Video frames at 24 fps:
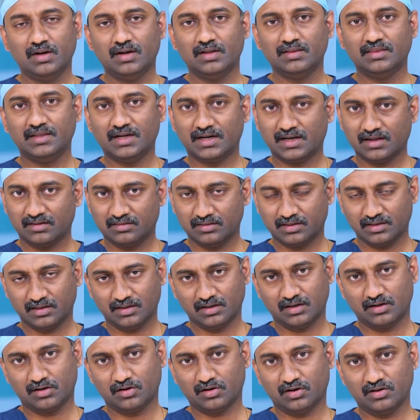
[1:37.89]
That has a
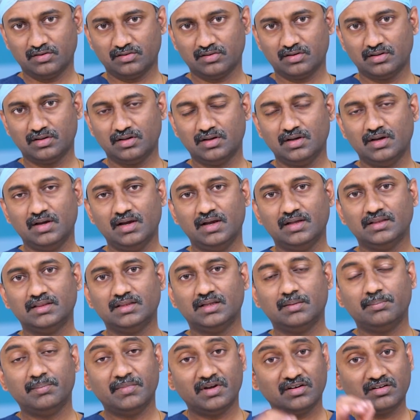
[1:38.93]
cost.
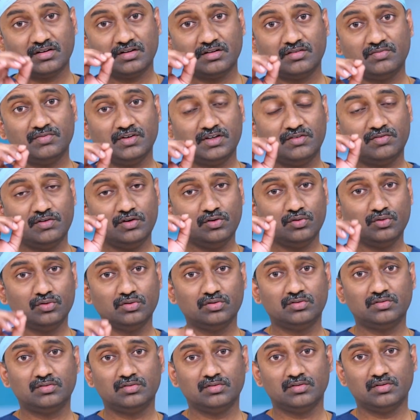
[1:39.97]
The meshes which we
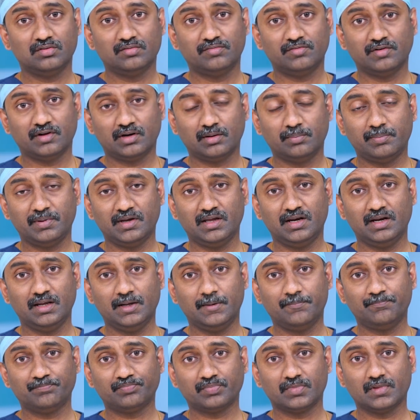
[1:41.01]
use for
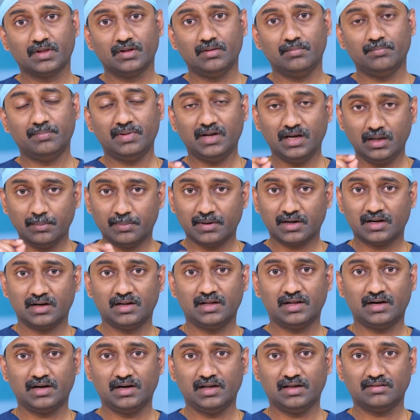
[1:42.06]
repairing belly button
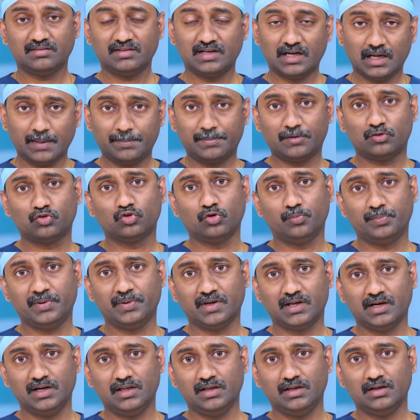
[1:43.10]
hernias
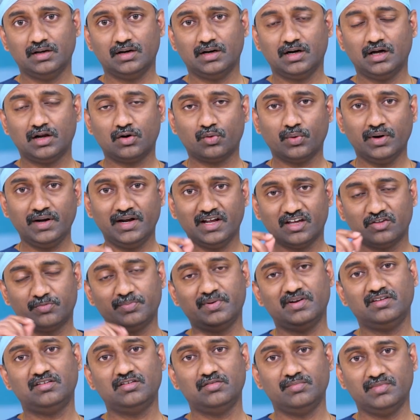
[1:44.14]
laparoscopically are quite
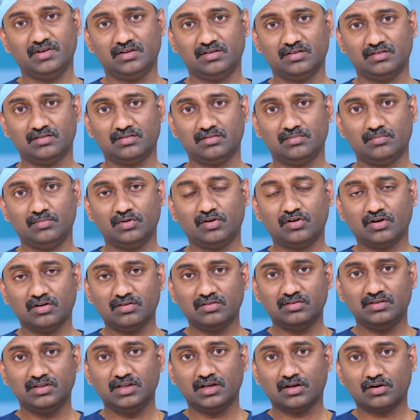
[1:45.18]
expensive meshes because
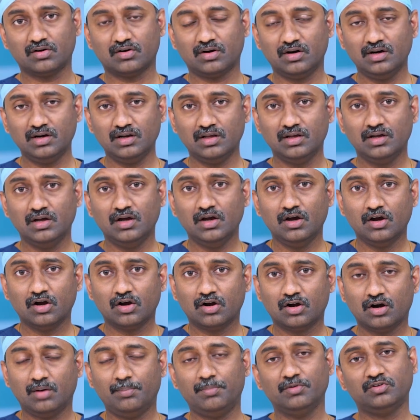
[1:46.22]
they are called
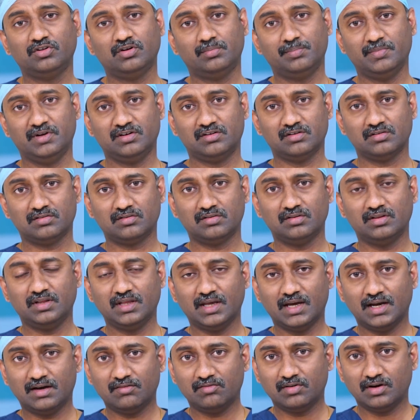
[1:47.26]
composite meshes. They
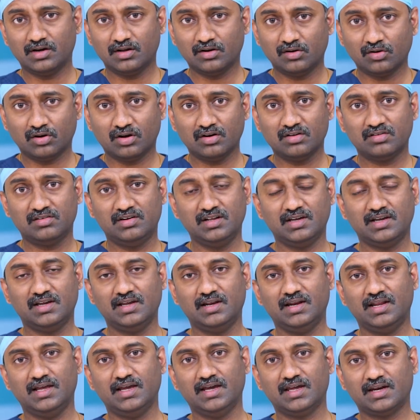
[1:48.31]
have a non-sticky
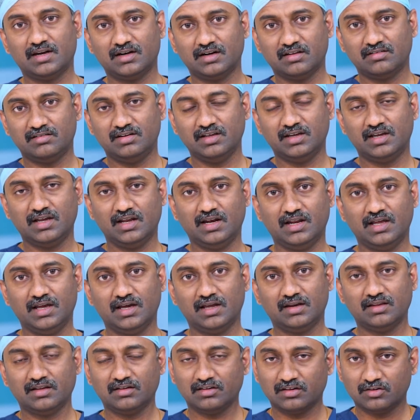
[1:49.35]
layer and a sticky layer.
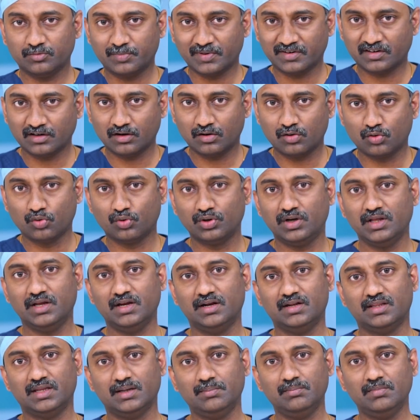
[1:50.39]
There is a special coating
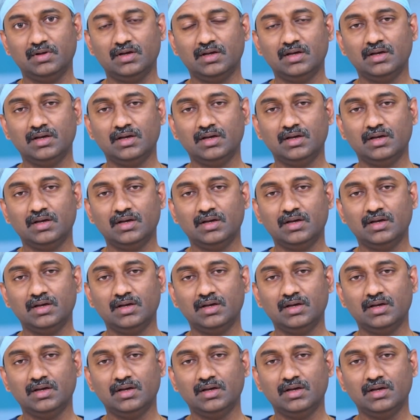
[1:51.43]
in them.